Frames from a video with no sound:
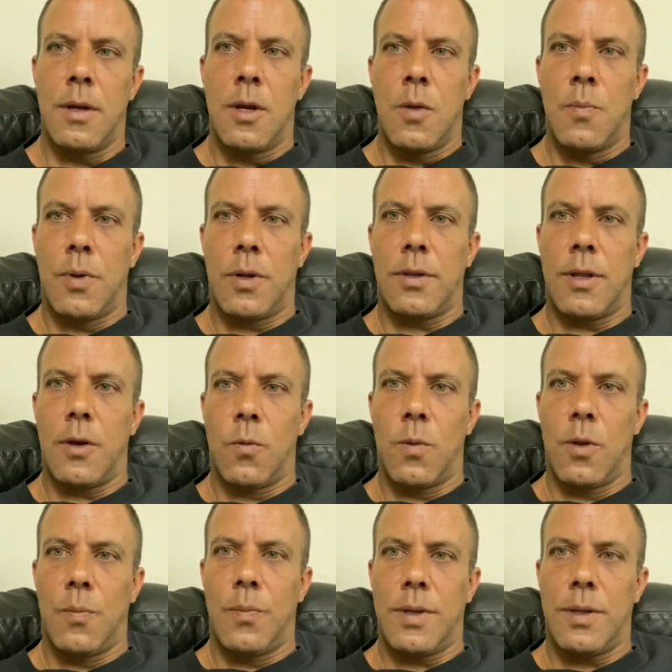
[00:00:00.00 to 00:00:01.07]
but there
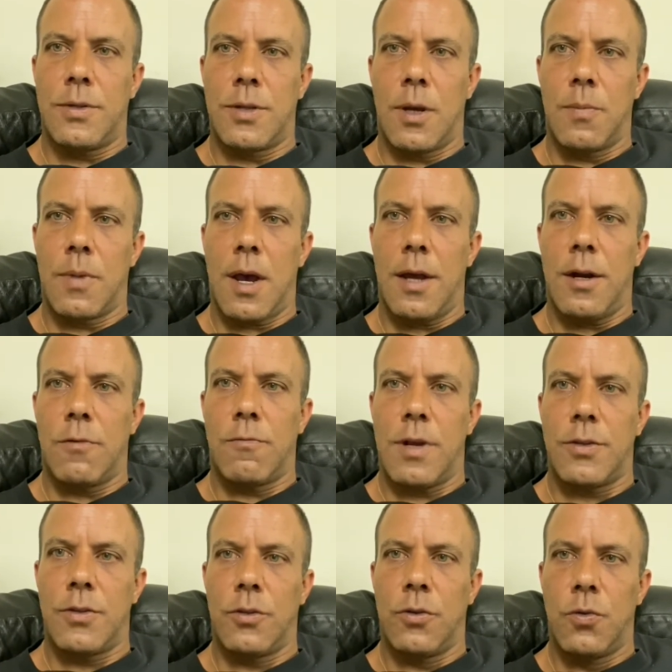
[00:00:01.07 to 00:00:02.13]
will be some kind of
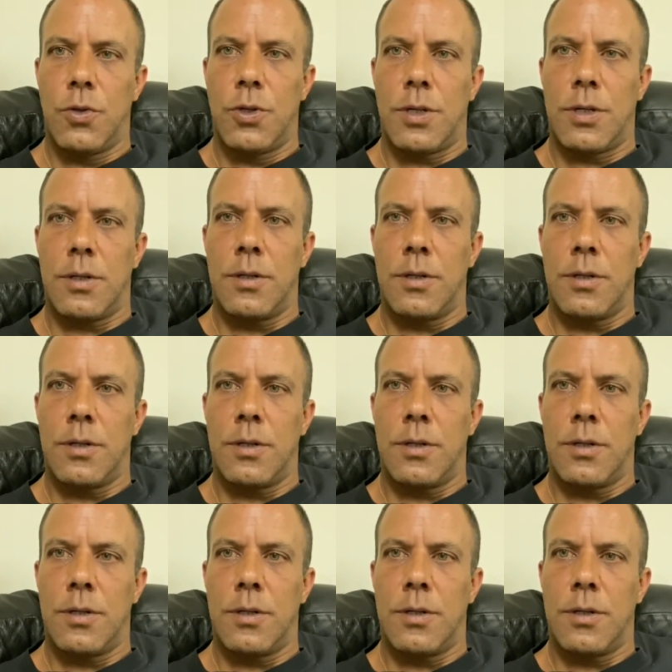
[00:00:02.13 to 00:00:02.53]
resolution.